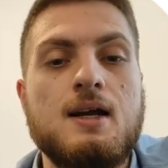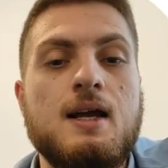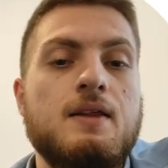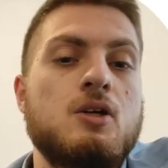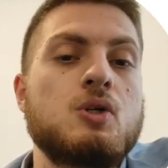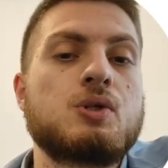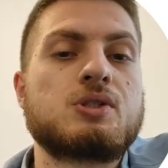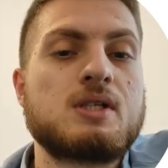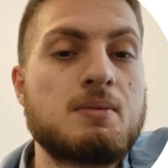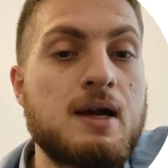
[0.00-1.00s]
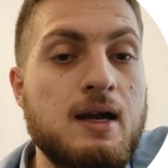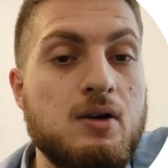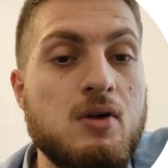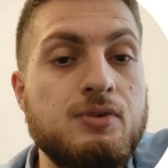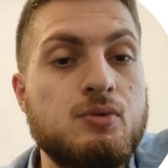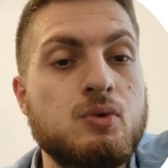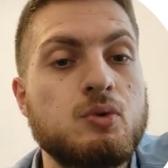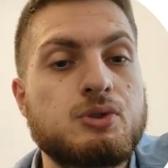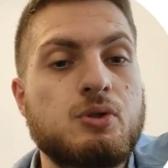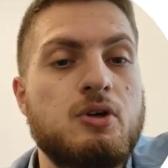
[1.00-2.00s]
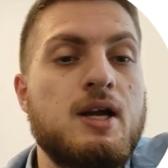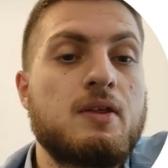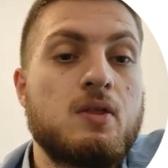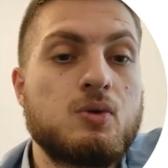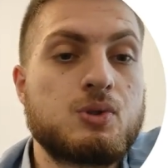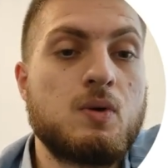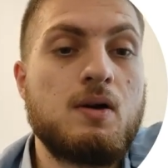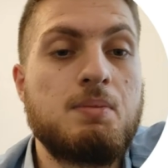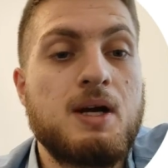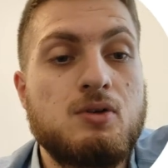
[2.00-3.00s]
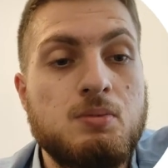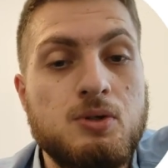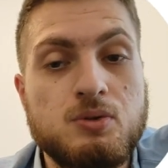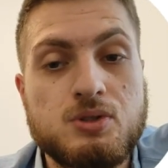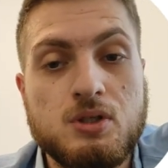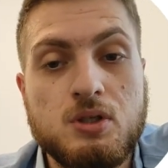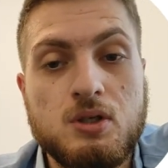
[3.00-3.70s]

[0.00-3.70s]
and then use some handcrafted rules to connect those to IRAP attributes.